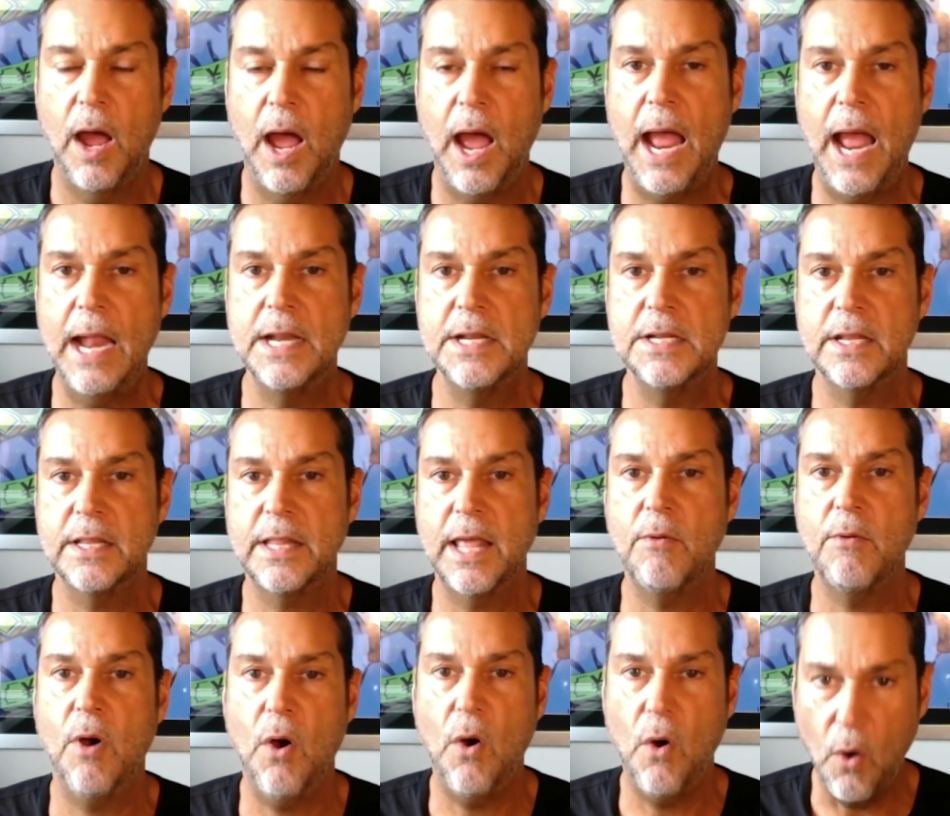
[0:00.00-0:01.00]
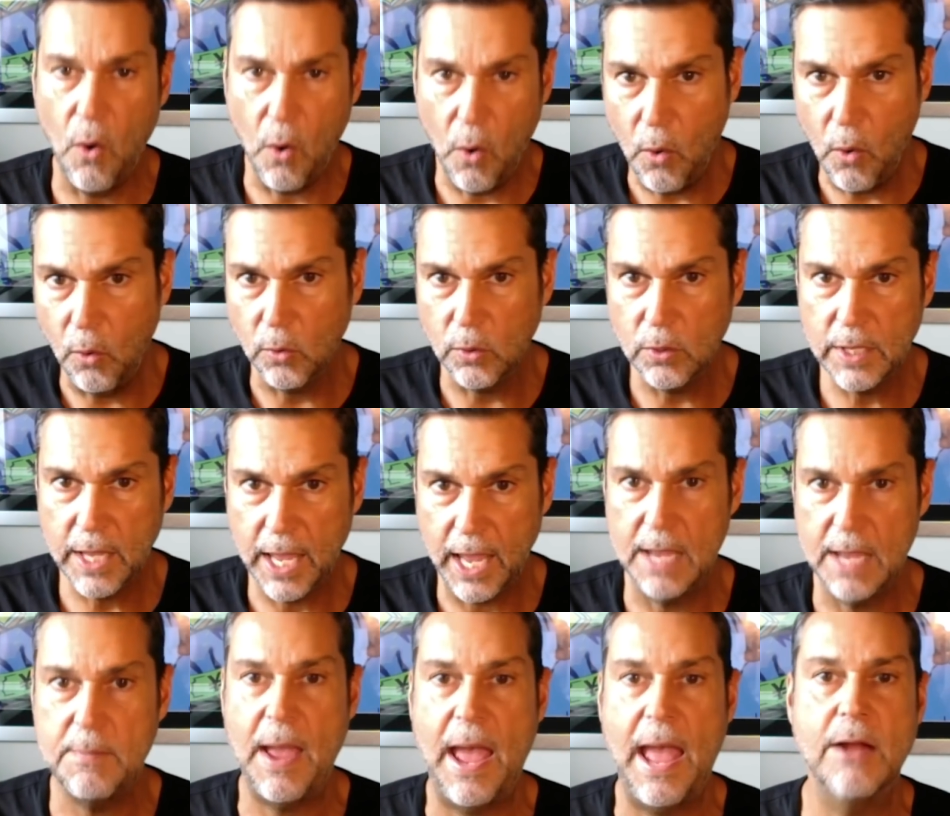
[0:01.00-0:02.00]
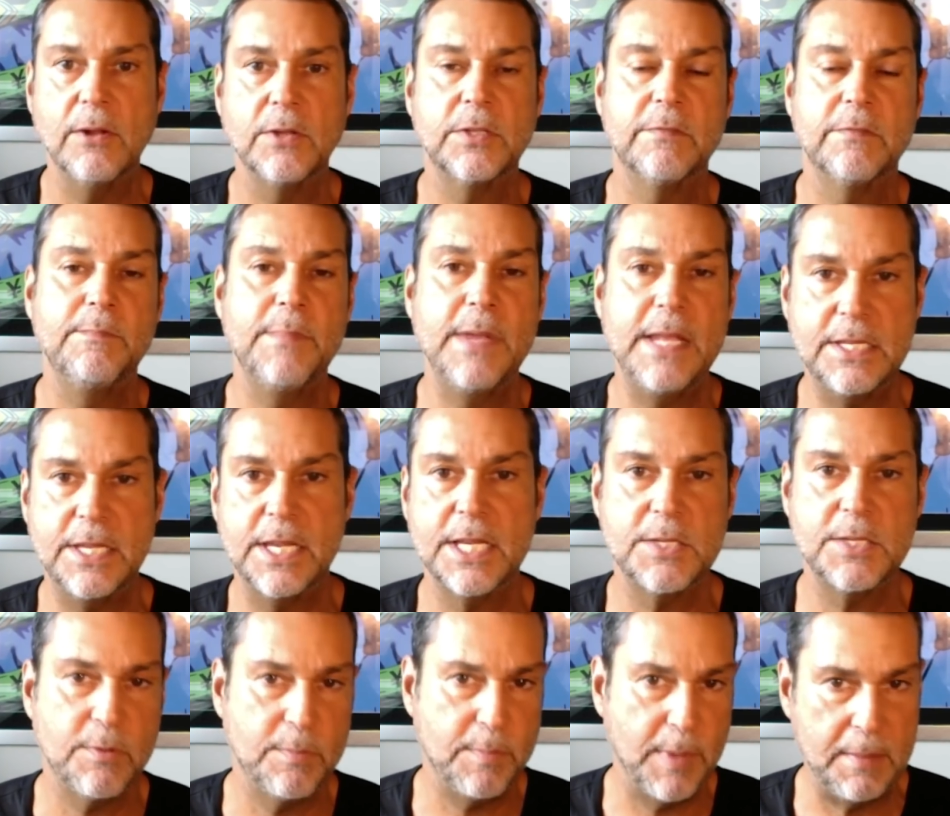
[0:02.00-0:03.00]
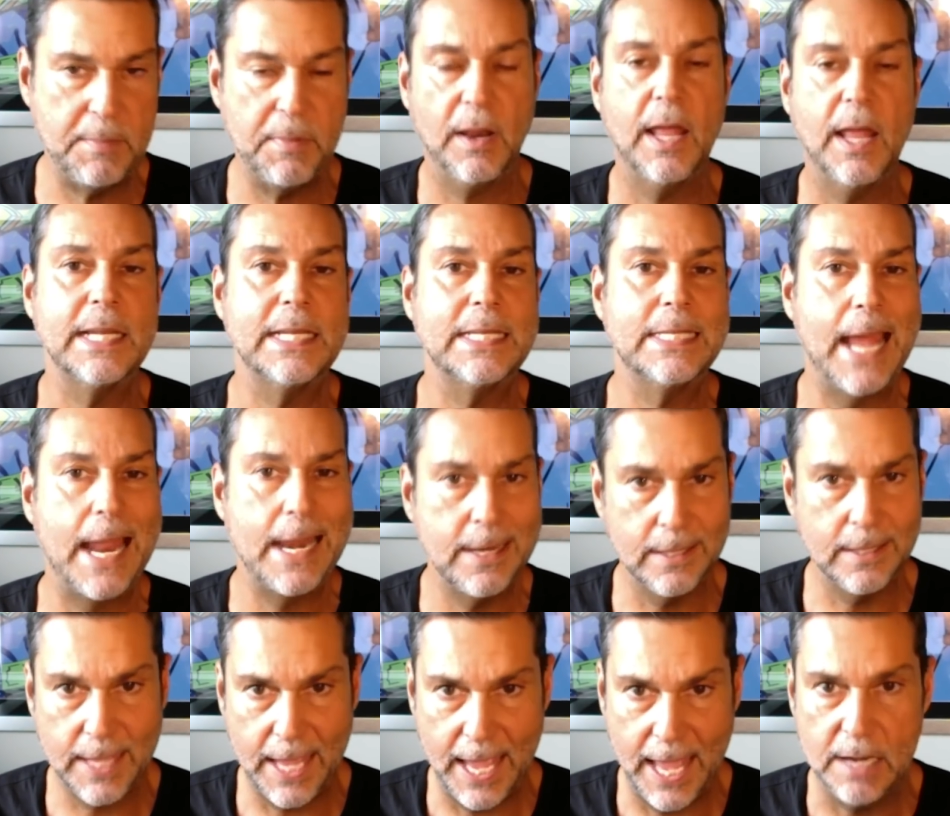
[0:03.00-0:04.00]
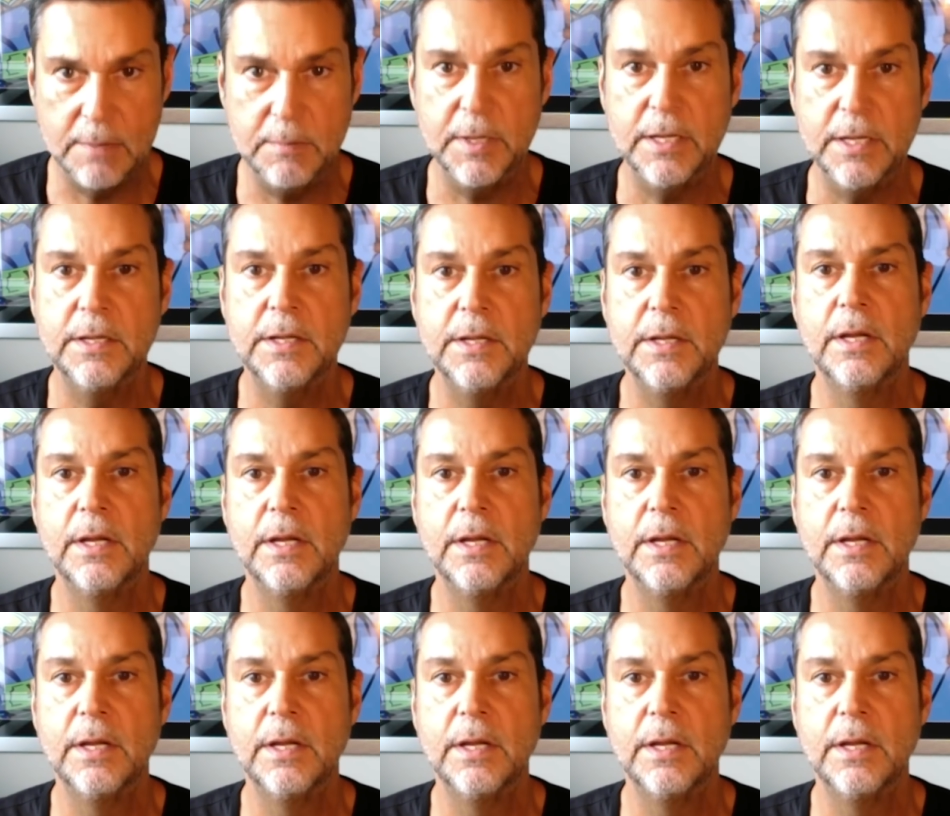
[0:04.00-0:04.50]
And they were all came out of meetings with people like Daniel Kahneman,